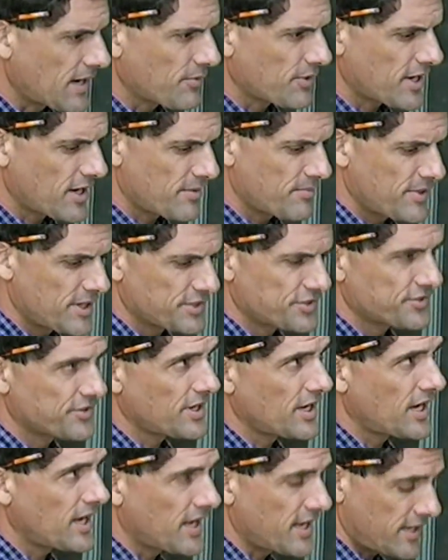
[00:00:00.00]
now we got to measure
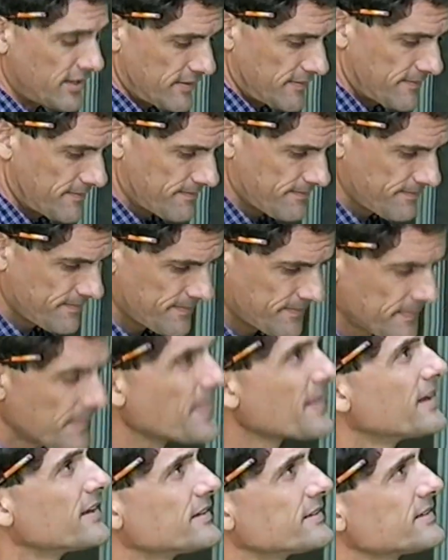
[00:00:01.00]
the height.
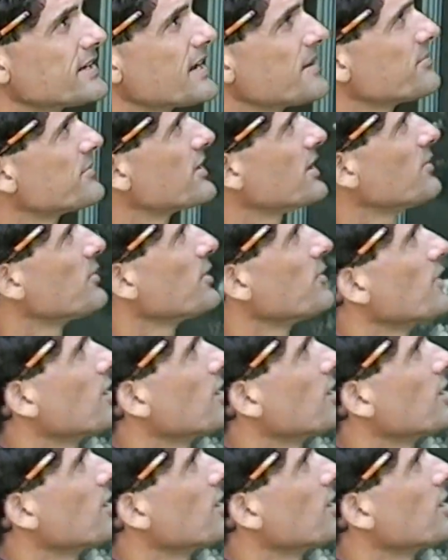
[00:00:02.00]
Same thing,